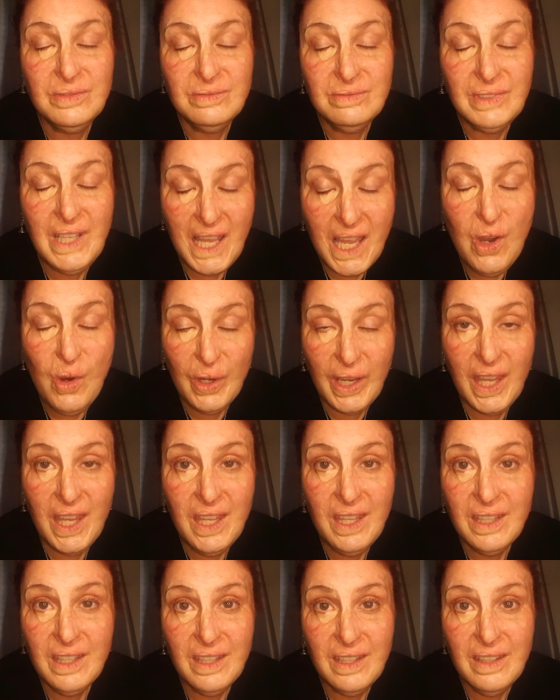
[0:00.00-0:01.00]
Yeah,
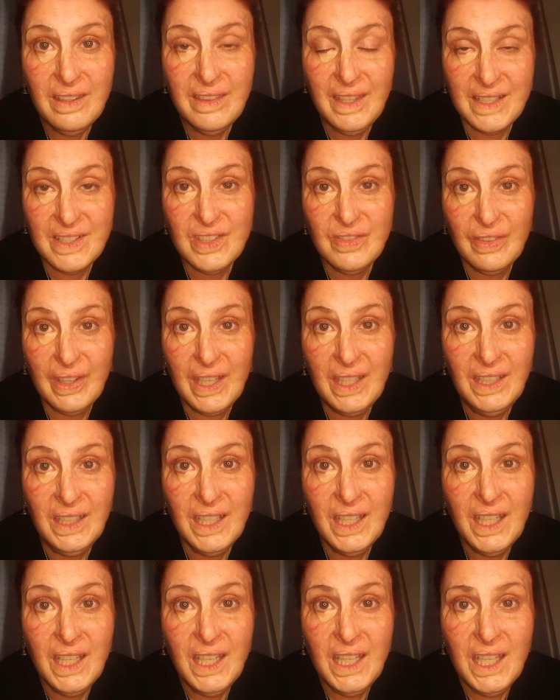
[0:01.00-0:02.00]
okay, that's fine.
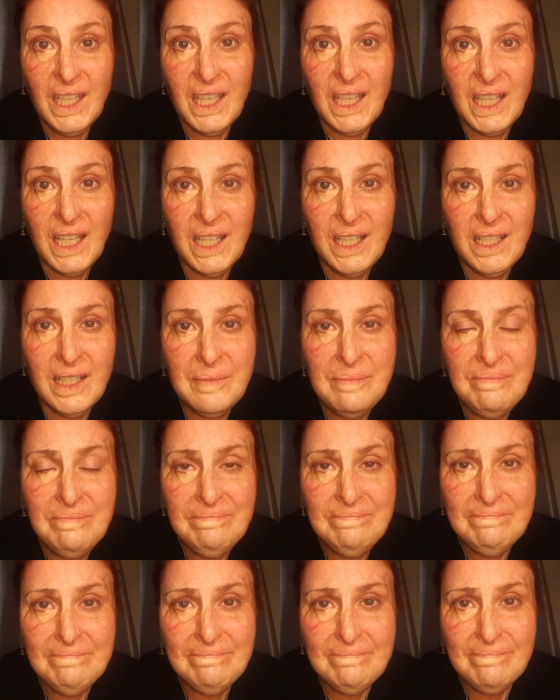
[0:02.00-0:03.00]
I'm
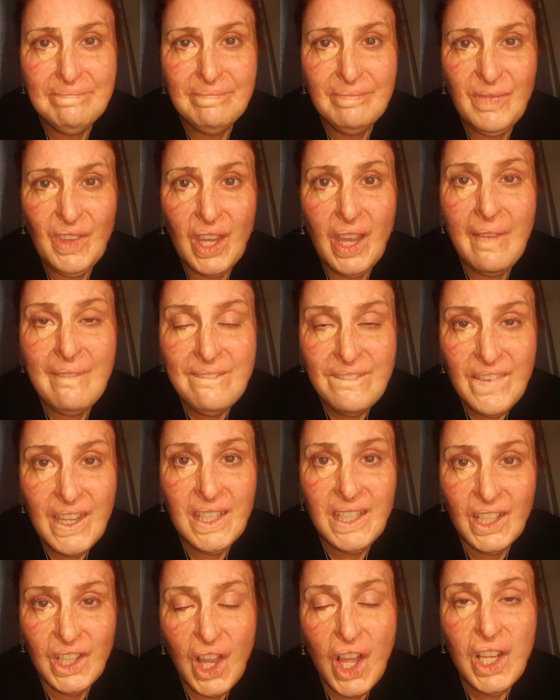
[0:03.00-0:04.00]

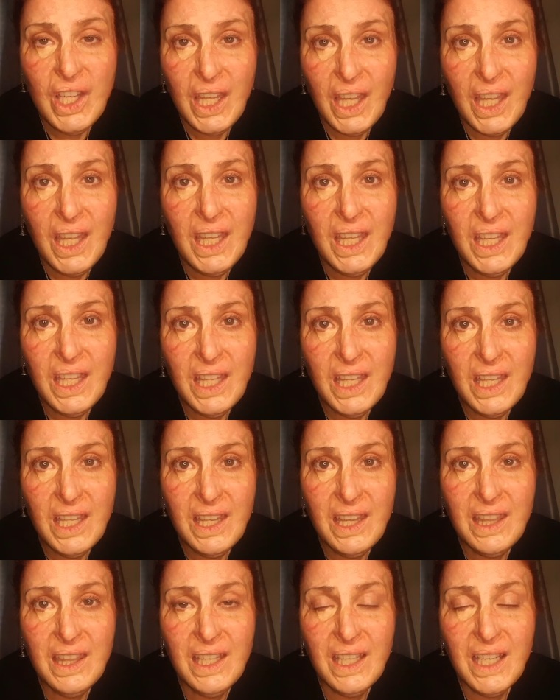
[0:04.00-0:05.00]
very lucky
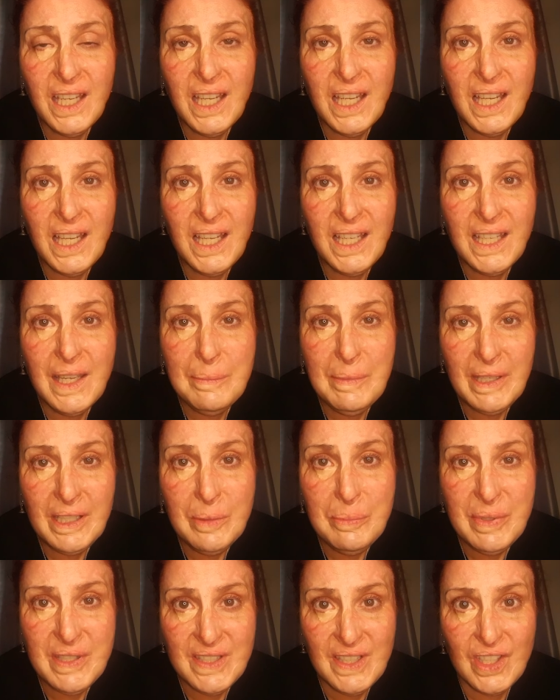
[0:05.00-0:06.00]
that I am in a
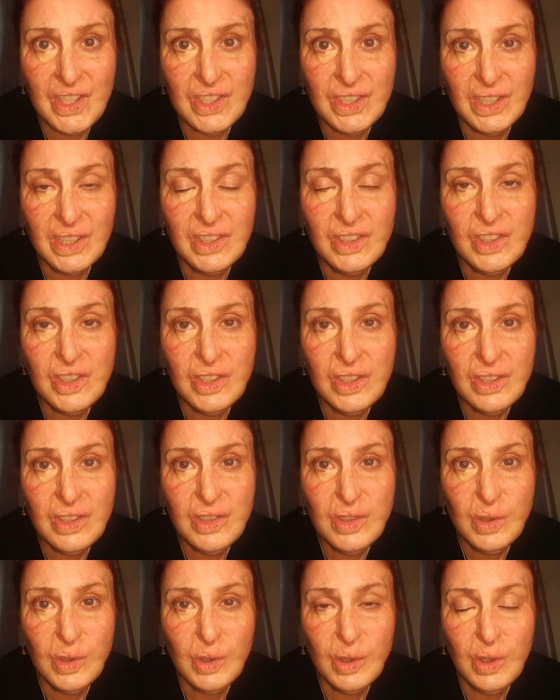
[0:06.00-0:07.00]
position
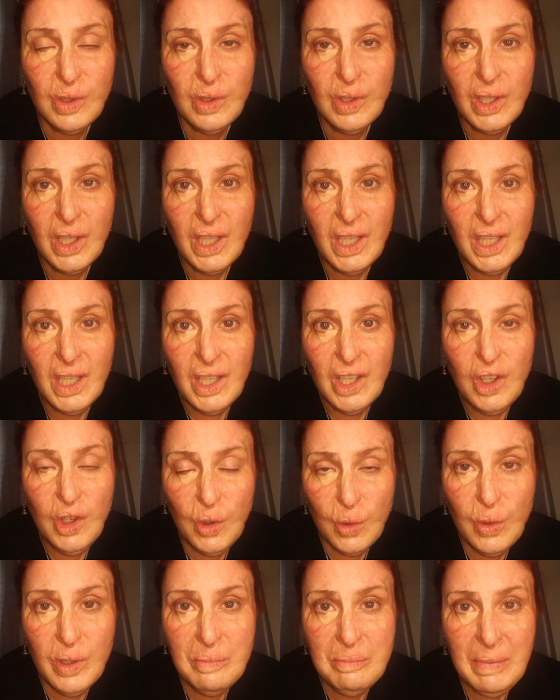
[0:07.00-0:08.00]
to
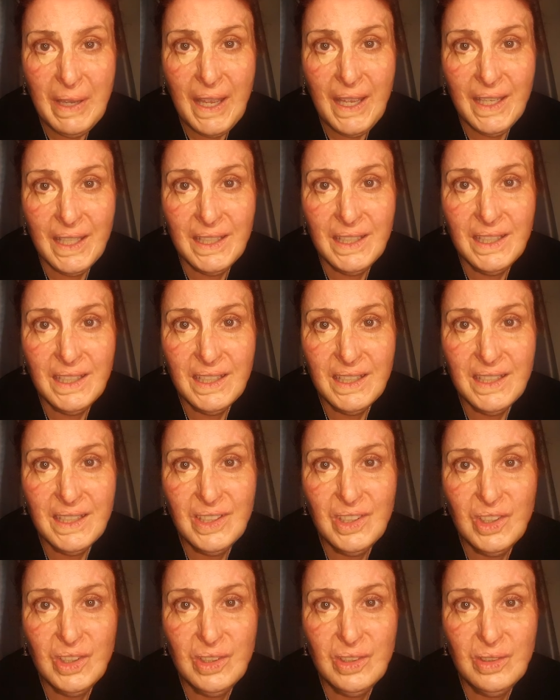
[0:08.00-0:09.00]
go and buy
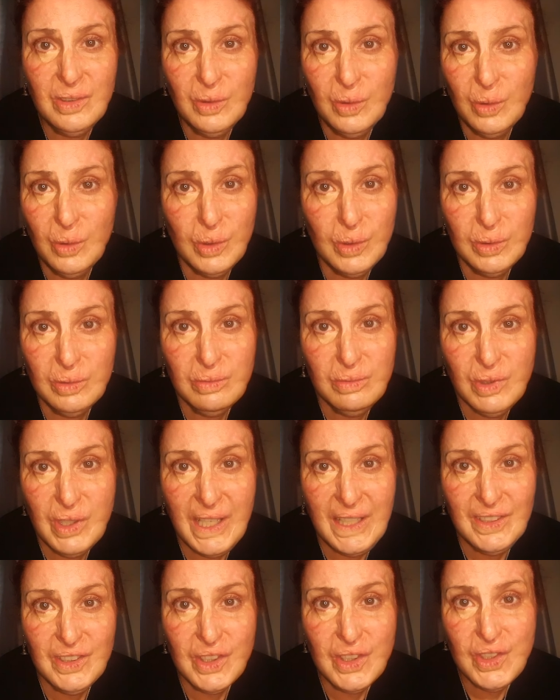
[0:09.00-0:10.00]
new
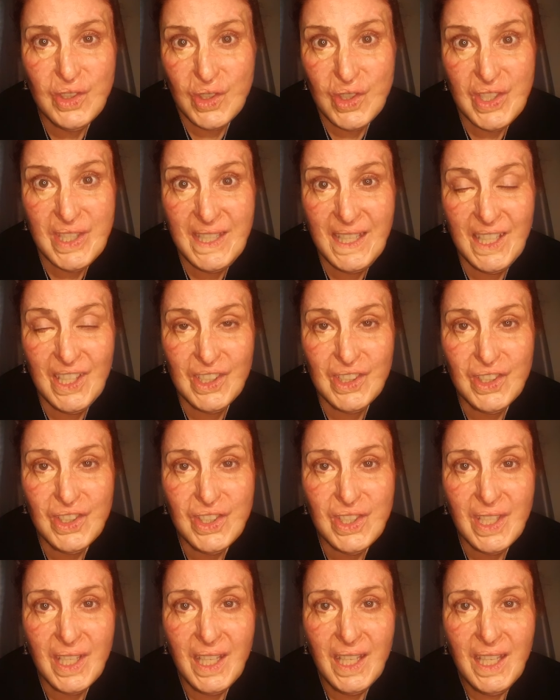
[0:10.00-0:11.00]
trainers or
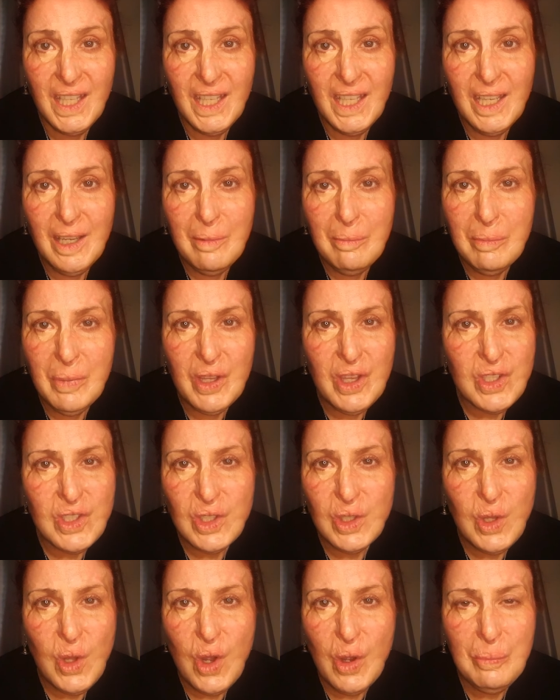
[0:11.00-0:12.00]
sneakers, but there's a
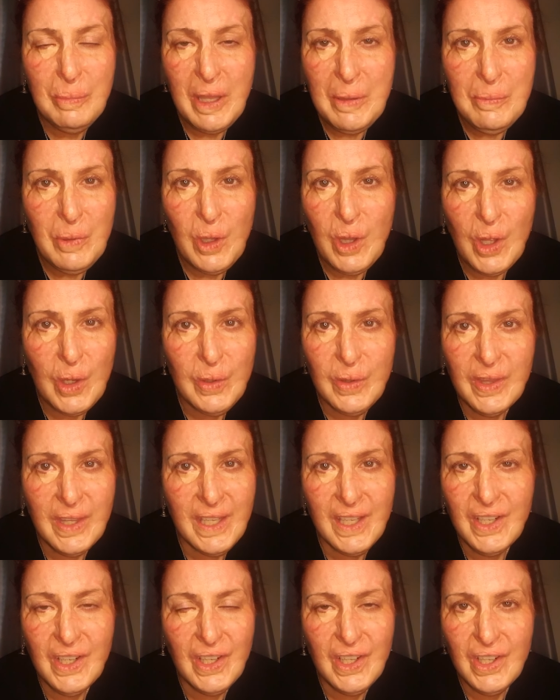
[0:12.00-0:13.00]
lot of people out
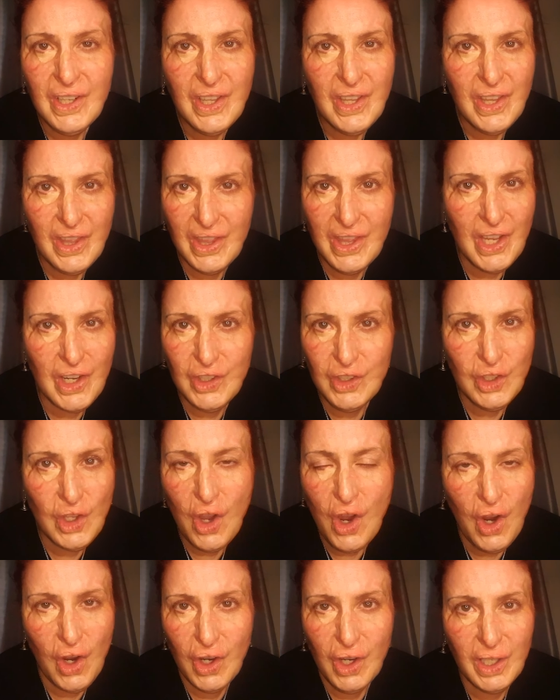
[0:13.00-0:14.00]
there that are
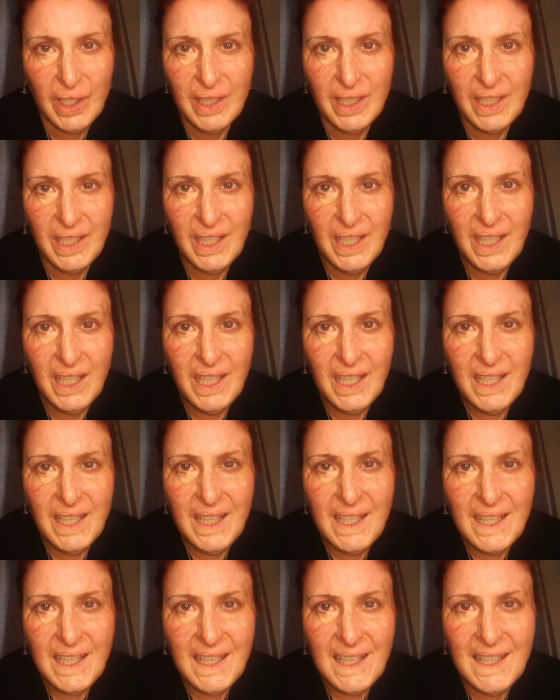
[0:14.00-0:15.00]
not.
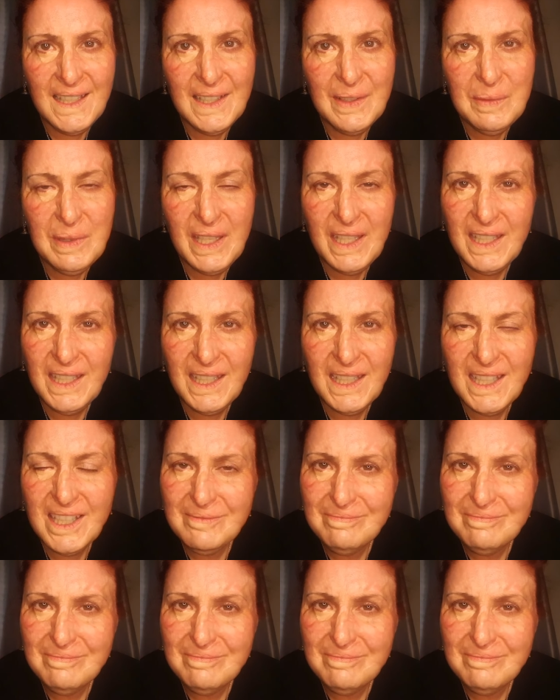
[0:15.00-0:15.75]
And I'm like,